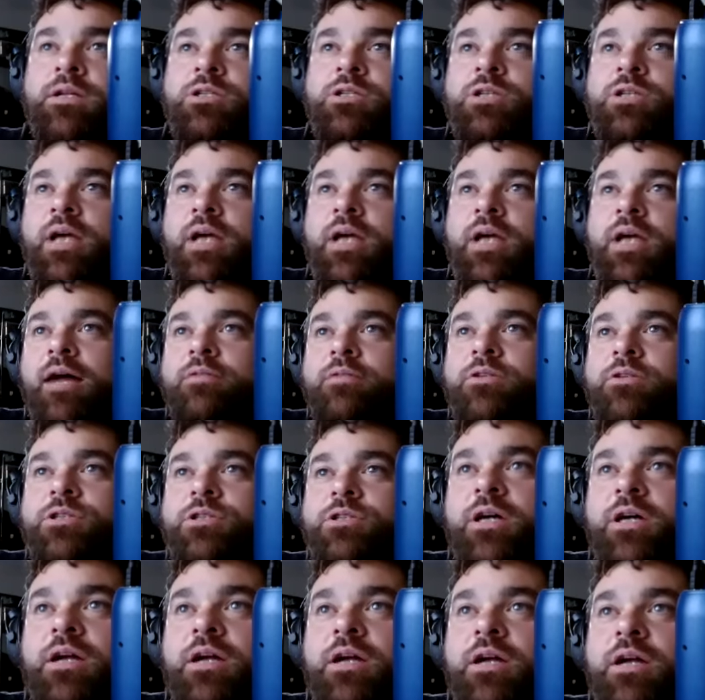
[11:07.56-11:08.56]
check out the
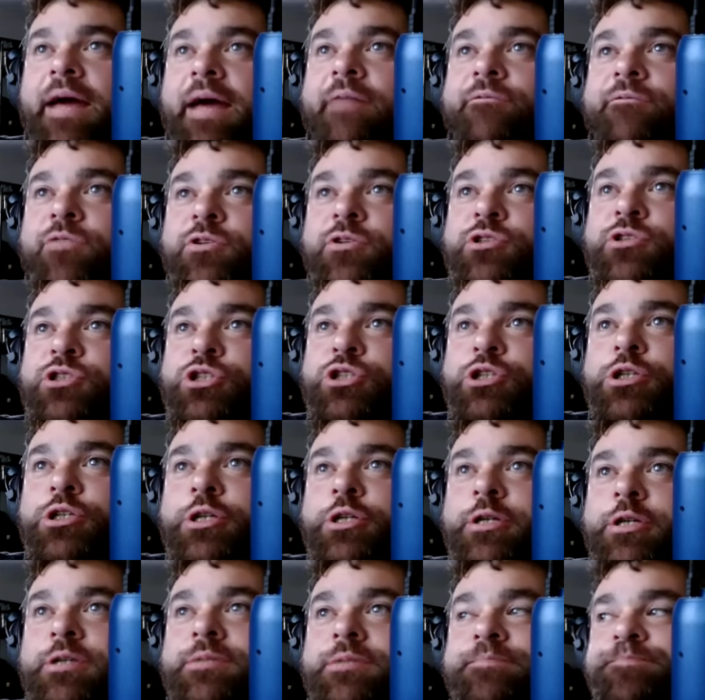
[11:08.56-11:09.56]
shutdown for
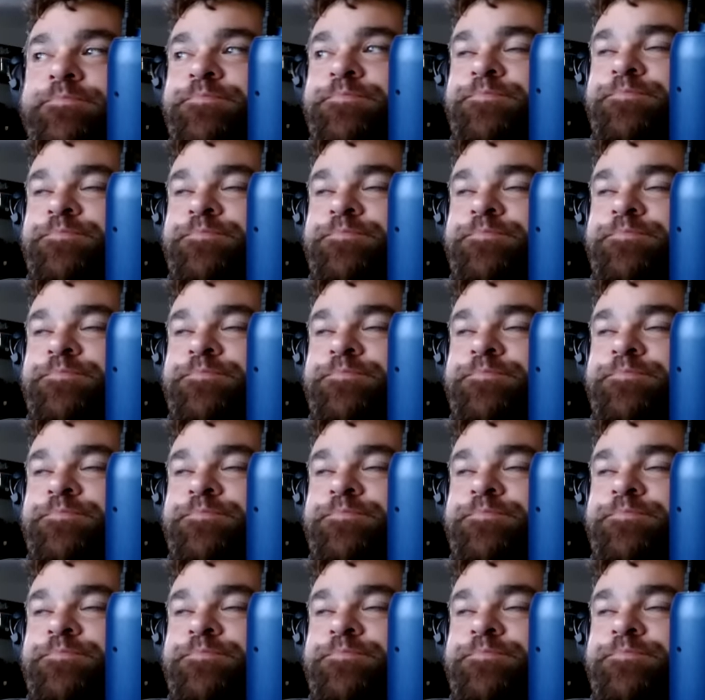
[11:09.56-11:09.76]
sure. Yeah,